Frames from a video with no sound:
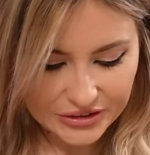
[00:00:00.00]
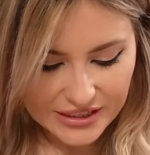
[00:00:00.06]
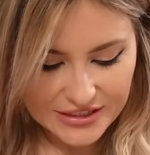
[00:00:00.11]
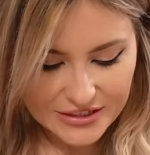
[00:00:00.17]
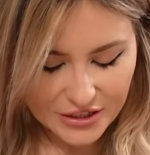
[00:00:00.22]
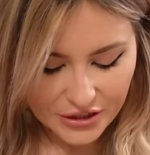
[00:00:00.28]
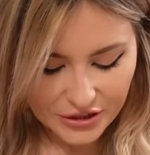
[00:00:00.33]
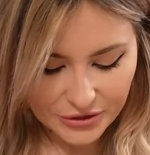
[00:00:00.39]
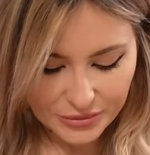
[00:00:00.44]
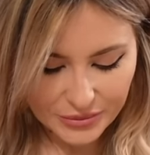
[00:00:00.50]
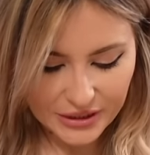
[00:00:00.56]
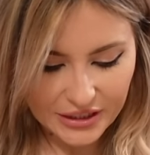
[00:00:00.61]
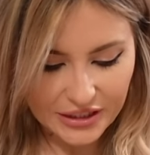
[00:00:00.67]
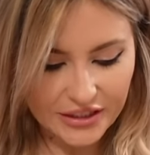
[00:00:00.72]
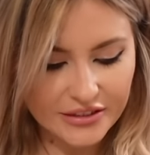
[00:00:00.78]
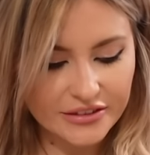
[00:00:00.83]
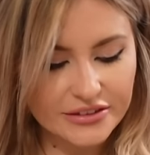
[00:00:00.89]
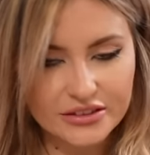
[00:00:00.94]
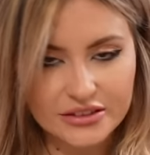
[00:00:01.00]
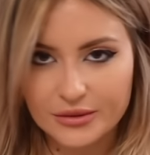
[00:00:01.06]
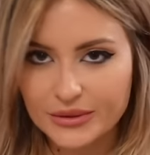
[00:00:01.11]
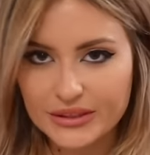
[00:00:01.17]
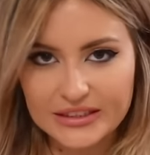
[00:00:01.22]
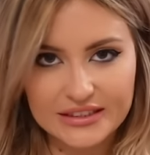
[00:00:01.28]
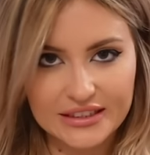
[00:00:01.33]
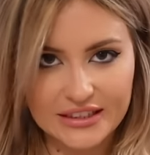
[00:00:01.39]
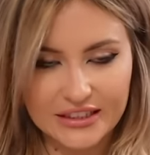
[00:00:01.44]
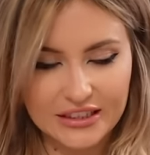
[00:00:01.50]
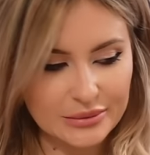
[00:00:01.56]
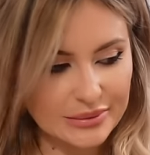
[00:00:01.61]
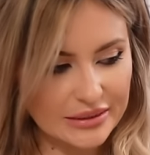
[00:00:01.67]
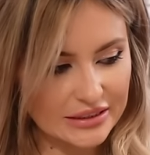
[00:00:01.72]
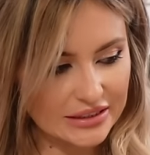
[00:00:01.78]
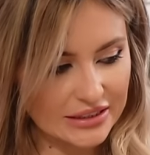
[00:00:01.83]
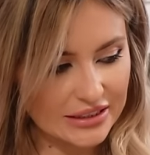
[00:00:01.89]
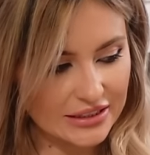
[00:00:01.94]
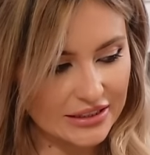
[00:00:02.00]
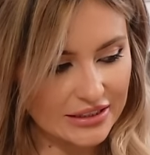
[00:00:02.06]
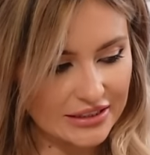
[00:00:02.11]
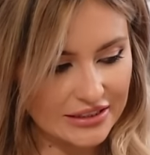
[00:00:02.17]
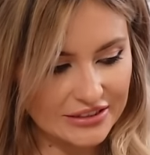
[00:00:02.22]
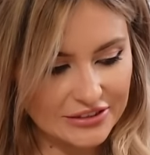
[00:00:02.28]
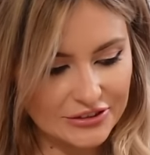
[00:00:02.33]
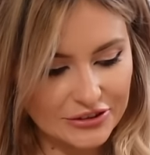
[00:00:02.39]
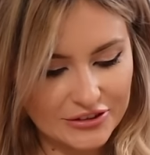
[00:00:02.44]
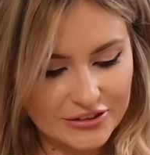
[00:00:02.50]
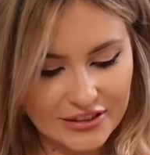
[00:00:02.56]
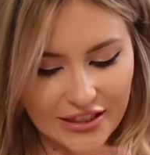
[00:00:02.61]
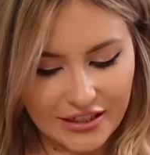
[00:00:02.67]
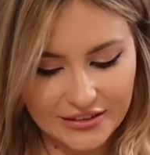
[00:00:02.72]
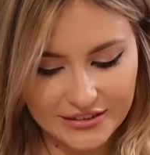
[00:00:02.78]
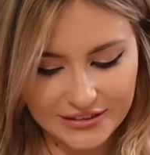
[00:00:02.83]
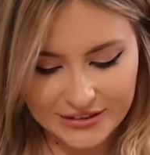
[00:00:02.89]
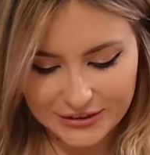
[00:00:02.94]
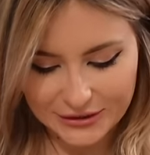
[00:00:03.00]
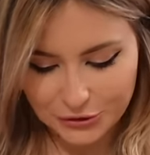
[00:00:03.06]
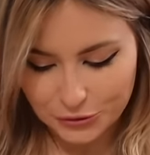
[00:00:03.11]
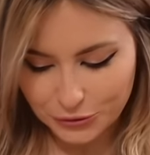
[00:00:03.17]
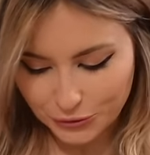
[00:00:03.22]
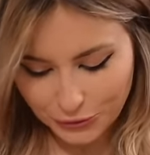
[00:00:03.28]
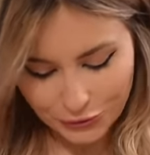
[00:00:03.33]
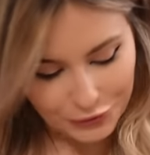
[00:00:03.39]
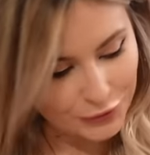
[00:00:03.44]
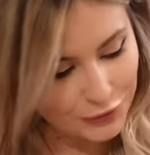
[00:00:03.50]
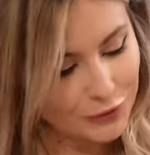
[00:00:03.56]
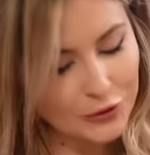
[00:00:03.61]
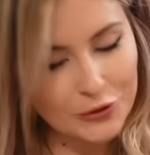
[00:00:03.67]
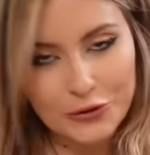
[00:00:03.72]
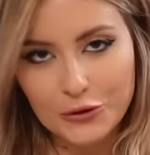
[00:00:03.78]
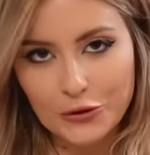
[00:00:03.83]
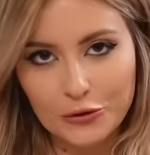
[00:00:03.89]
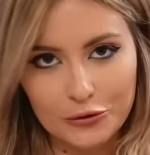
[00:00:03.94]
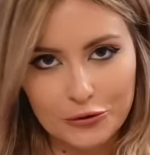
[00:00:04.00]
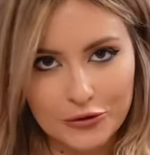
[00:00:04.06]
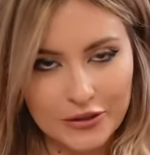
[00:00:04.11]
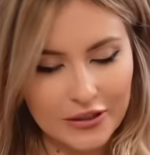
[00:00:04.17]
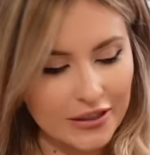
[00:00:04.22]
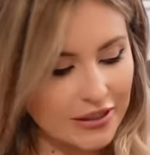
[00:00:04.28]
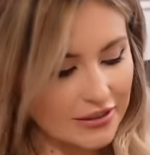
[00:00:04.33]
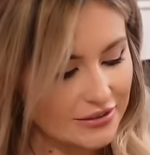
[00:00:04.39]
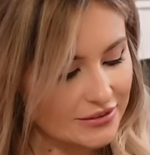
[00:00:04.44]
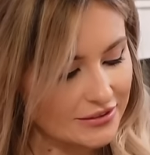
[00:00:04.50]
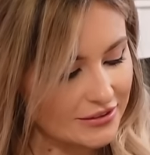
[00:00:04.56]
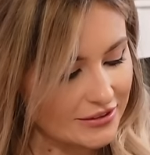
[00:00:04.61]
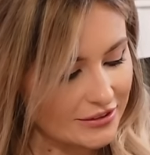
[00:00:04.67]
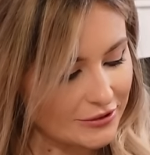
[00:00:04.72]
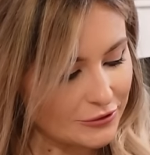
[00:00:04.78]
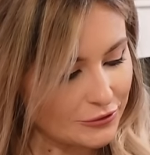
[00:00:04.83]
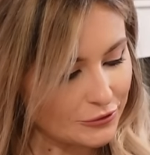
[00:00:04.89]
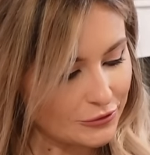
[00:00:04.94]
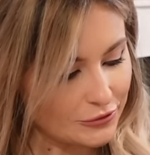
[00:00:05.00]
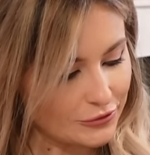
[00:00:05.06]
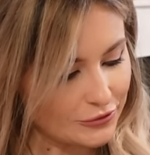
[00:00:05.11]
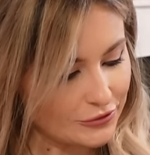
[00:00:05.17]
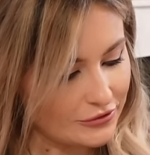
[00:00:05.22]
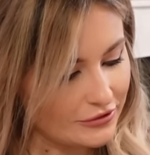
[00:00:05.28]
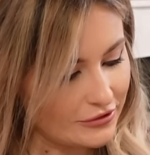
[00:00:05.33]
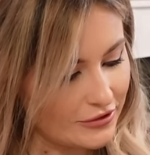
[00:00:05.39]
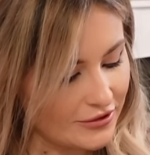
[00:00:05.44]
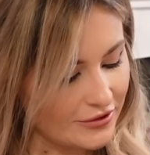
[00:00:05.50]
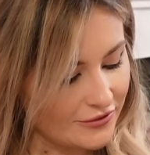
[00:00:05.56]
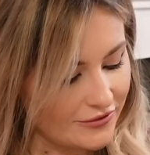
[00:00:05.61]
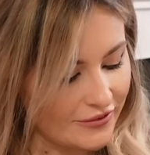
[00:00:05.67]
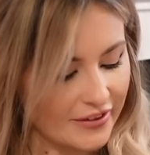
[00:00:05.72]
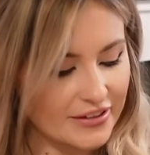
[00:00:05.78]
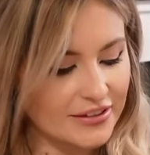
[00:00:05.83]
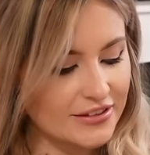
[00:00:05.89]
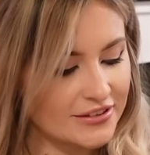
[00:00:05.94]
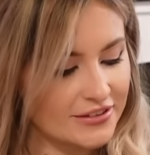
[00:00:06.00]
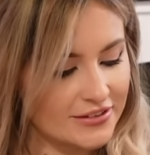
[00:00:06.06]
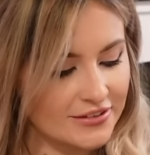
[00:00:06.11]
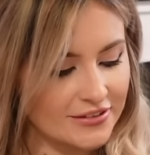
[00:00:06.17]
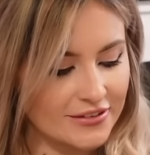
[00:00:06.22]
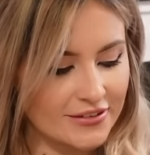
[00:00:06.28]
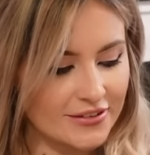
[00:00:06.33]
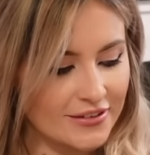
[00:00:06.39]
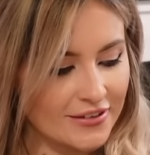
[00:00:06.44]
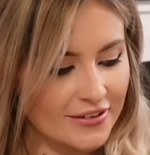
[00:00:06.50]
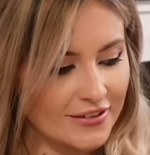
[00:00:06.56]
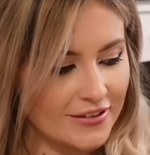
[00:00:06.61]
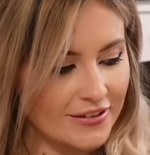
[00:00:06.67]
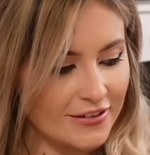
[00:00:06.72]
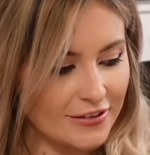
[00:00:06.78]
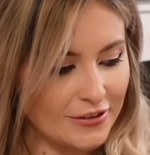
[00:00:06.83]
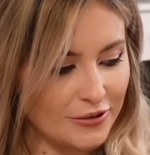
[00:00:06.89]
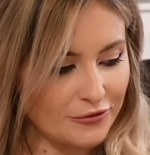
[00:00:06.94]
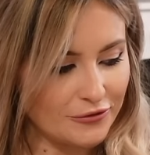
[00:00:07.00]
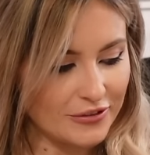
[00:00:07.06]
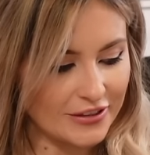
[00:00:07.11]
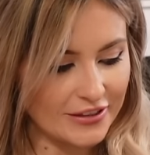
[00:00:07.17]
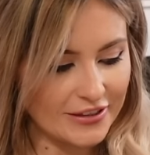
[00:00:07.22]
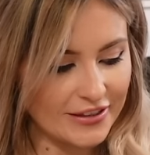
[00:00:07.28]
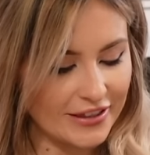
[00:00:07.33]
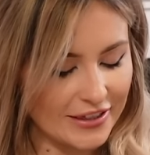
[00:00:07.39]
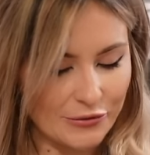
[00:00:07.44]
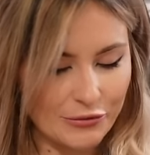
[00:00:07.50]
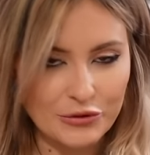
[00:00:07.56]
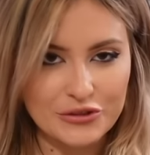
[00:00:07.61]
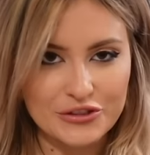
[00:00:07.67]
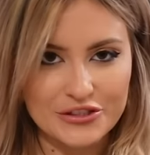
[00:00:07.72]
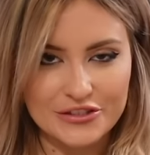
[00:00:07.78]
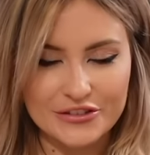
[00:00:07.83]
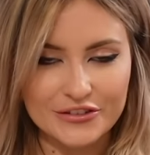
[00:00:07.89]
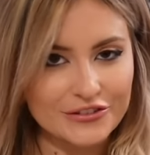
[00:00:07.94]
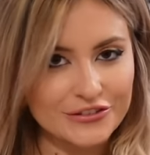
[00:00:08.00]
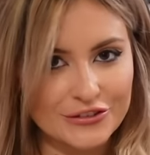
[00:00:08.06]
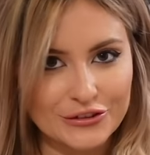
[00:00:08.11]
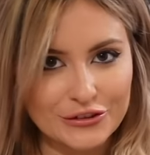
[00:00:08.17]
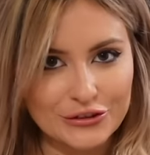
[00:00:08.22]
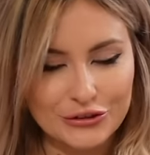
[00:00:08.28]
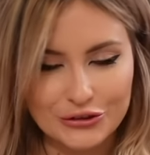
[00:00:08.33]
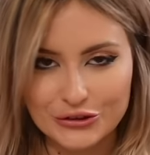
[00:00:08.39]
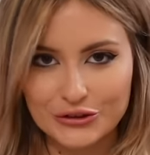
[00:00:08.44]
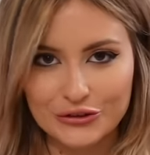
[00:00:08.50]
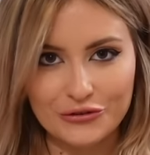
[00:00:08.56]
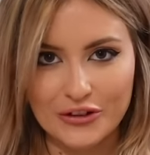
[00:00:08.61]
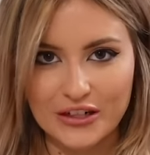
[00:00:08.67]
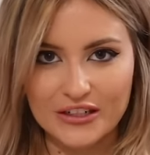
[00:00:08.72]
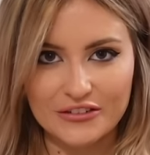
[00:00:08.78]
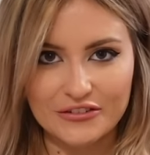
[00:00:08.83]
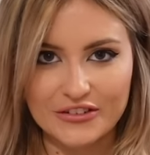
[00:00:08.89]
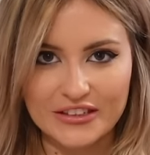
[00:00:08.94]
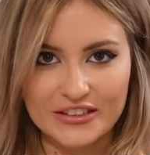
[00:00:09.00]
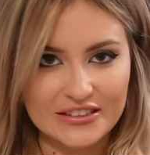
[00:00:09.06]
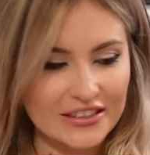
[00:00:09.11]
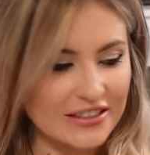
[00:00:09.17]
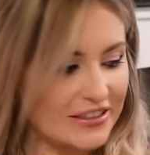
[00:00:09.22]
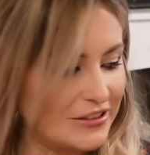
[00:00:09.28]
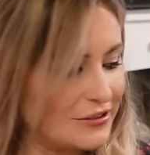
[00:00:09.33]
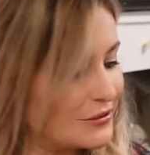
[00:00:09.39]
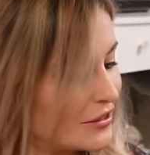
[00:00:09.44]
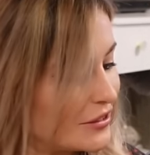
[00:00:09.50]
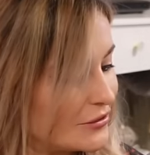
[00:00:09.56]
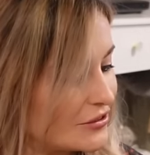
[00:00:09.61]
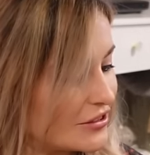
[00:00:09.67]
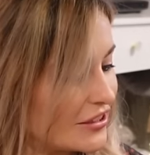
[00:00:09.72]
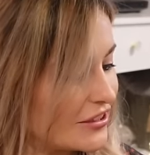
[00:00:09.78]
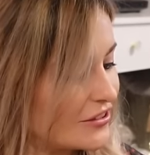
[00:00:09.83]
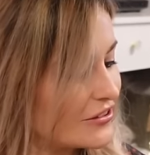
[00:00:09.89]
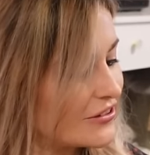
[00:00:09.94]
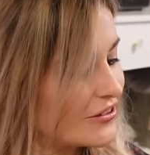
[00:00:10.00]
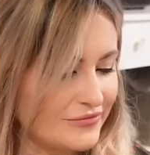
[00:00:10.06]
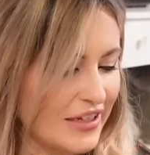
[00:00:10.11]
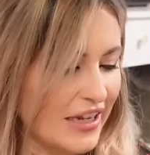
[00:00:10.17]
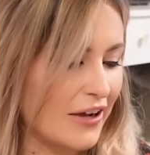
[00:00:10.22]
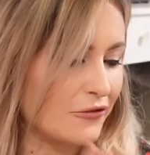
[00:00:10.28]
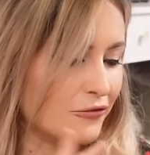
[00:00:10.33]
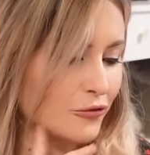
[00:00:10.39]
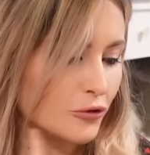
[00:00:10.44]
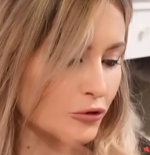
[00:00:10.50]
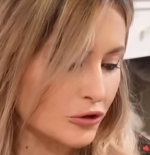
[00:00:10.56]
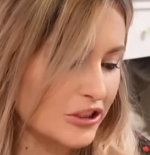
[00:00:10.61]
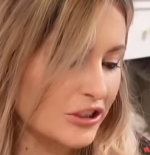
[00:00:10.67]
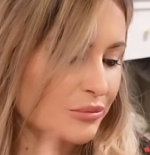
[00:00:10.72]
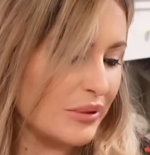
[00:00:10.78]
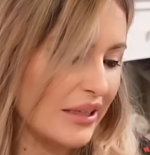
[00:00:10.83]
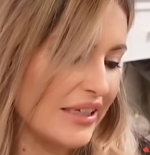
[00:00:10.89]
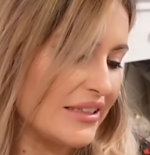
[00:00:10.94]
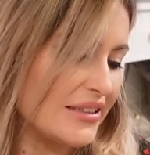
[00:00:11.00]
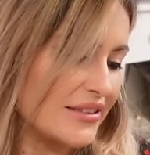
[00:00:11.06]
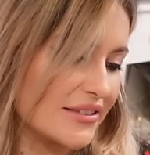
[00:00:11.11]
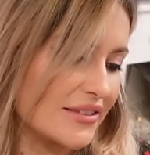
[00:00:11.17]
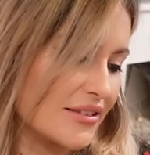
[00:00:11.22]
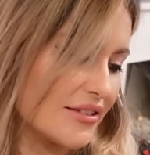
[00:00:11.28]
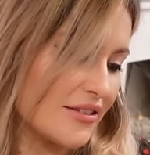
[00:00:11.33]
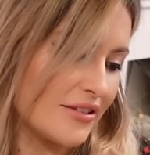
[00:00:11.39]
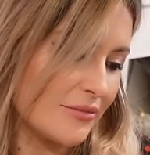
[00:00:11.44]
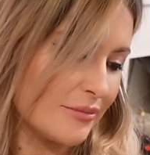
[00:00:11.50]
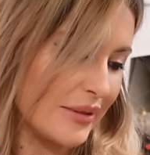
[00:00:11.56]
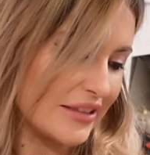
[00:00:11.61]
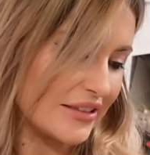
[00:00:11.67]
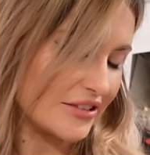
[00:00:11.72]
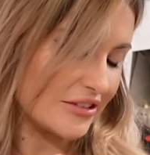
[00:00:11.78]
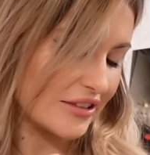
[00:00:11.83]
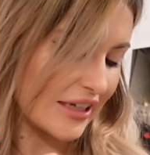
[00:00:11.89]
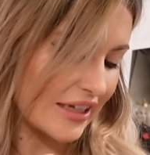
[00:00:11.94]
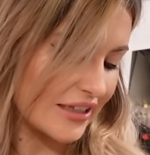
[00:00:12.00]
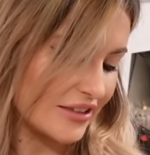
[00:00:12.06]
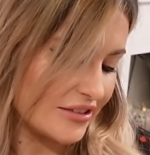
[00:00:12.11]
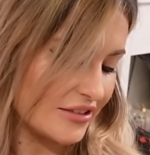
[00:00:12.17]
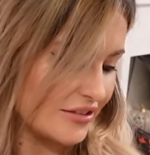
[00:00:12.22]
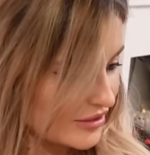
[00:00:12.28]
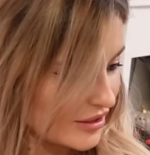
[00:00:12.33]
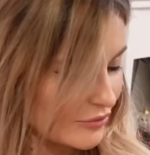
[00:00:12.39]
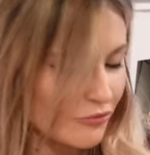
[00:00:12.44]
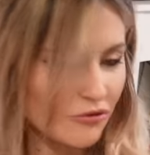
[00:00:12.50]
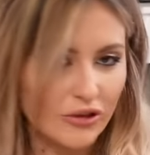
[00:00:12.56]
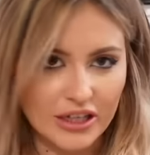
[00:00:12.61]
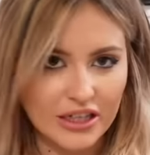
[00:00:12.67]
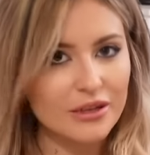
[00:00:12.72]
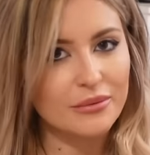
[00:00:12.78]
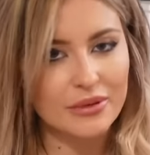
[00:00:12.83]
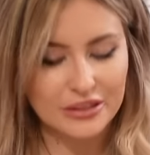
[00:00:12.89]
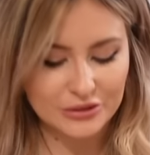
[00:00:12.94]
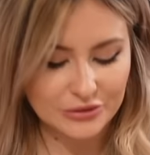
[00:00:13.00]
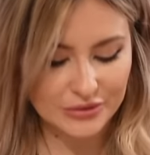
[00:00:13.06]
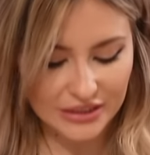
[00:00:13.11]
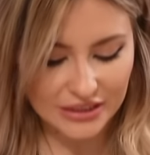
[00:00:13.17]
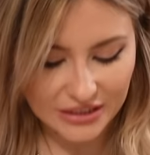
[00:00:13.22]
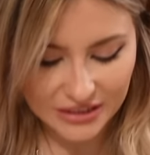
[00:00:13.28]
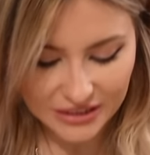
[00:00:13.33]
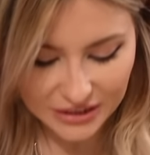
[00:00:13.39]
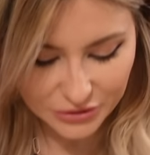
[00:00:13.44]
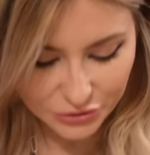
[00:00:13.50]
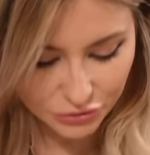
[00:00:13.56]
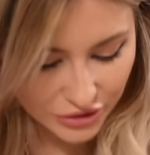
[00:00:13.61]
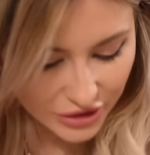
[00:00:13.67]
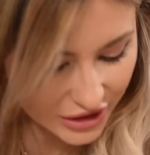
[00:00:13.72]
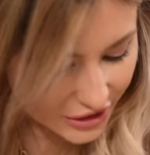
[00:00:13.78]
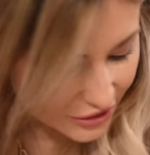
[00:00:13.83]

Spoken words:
He's gonna be so excited about that, and it's just nice that it's all organised and it all fits lovely. I was such a fan of things like this when I was little. Yeah, 40 piece pencil case. I'm really impressed with that. I think that's really